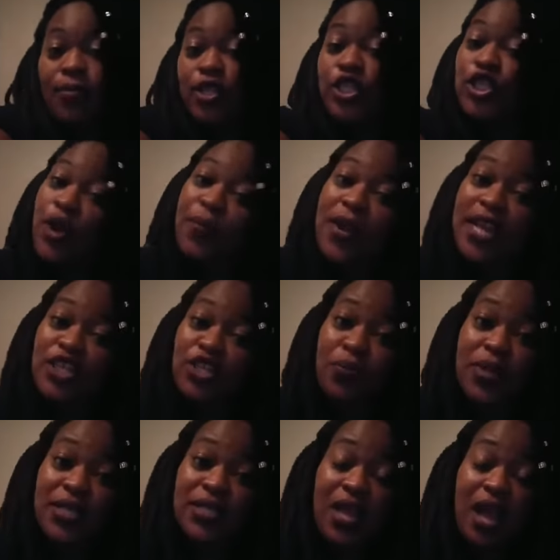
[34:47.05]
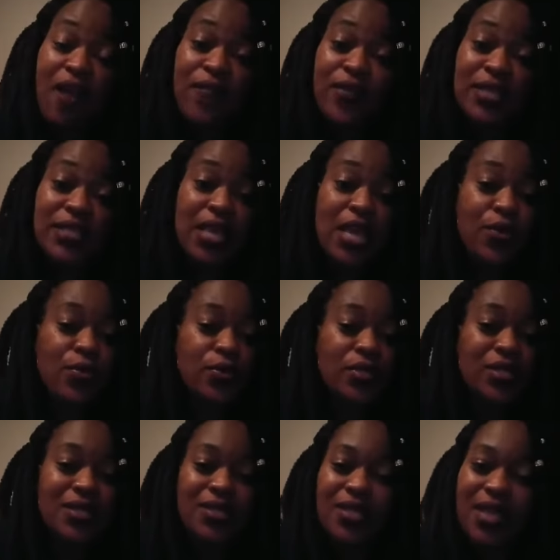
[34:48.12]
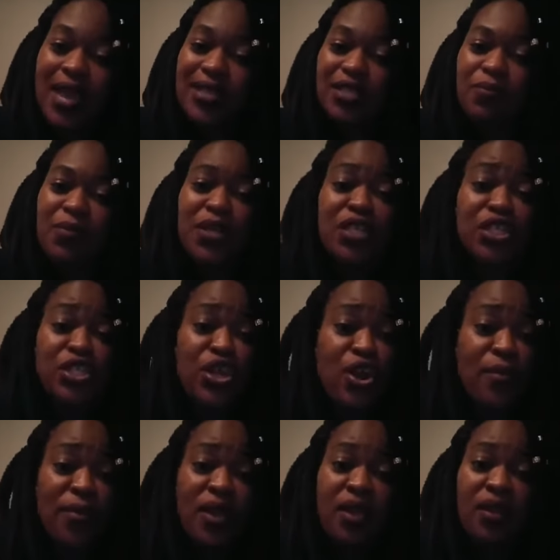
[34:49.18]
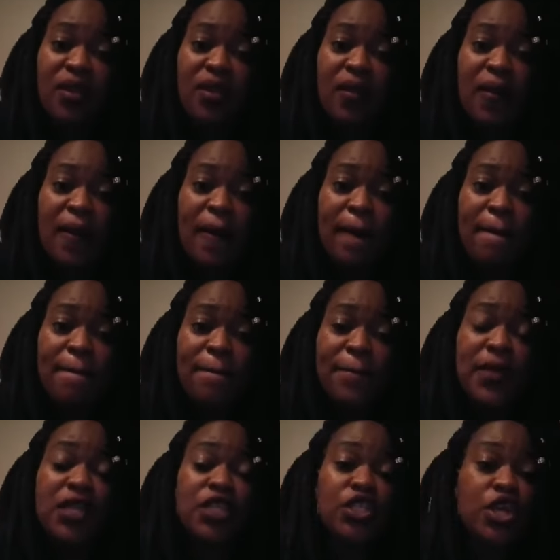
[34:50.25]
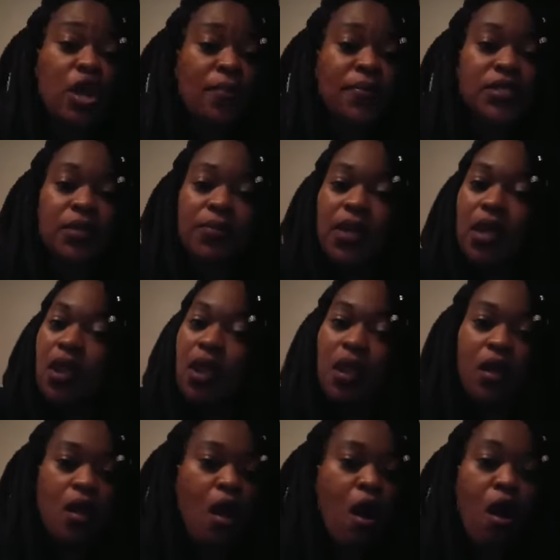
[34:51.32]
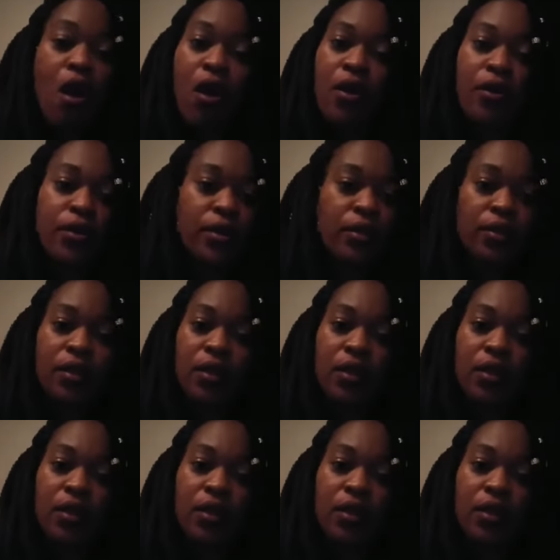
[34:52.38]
Determination plus confidence equals success. Be determined to be all